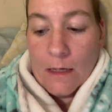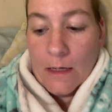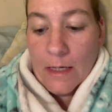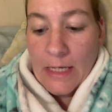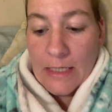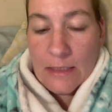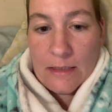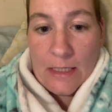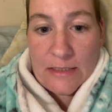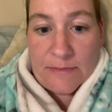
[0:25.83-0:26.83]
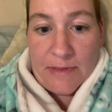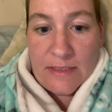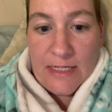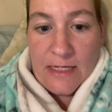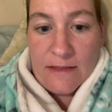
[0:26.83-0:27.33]
and I spent the
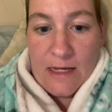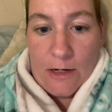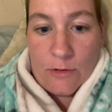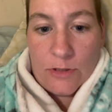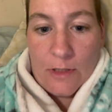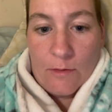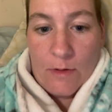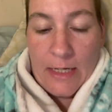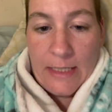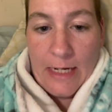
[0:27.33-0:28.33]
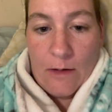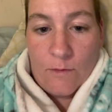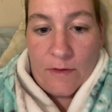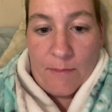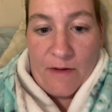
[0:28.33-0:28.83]
day there, hanging out
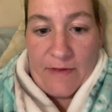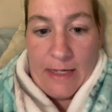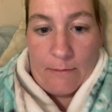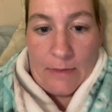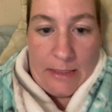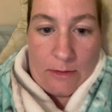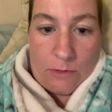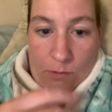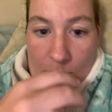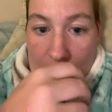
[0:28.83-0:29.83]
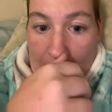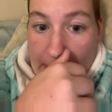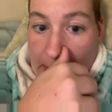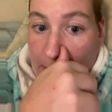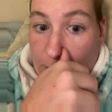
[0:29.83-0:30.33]
with my family who,
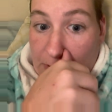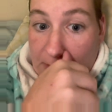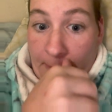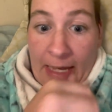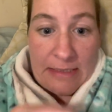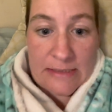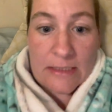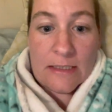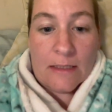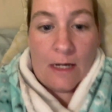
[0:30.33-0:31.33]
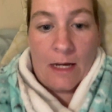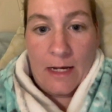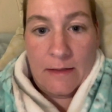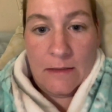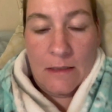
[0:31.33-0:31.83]
it was amazing. I
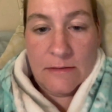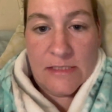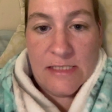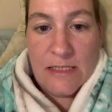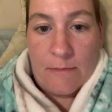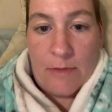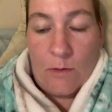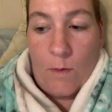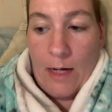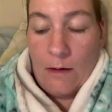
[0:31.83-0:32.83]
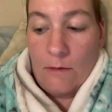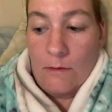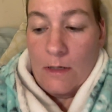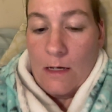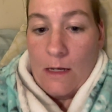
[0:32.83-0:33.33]
hadn't got to see them in a while.
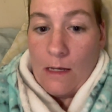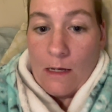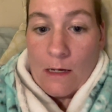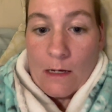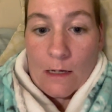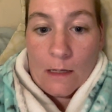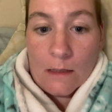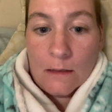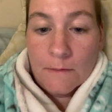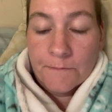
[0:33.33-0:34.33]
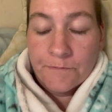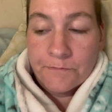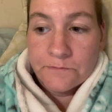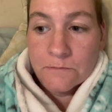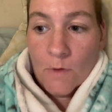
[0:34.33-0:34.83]

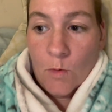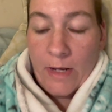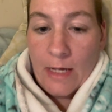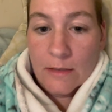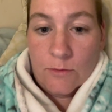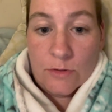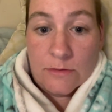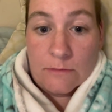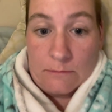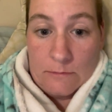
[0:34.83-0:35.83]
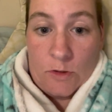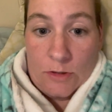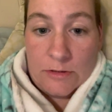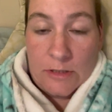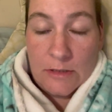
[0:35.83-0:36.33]
We had a
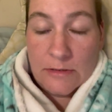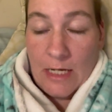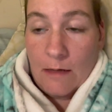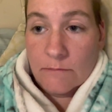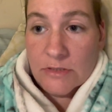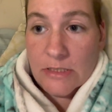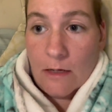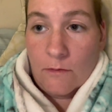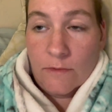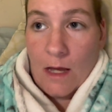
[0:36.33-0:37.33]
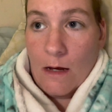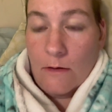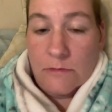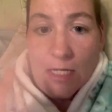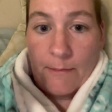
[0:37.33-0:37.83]
good time. So the
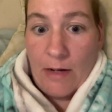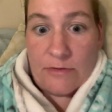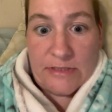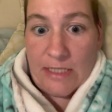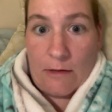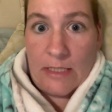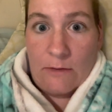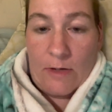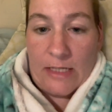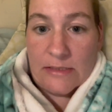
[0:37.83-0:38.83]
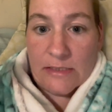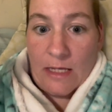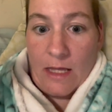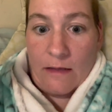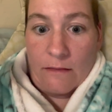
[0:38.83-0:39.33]
whole time I was there anyways,
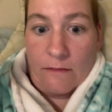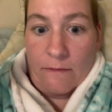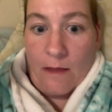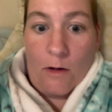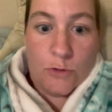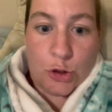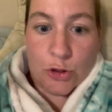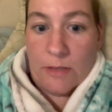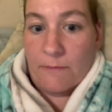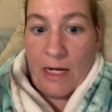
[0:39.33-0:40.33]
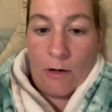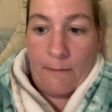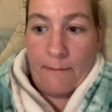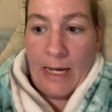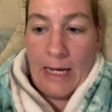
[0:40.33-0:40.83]
and the whole trip there
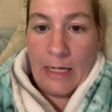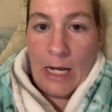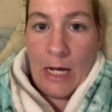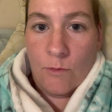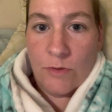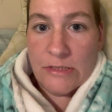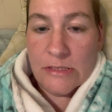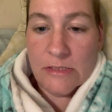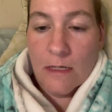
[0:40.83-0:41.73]
and back, I was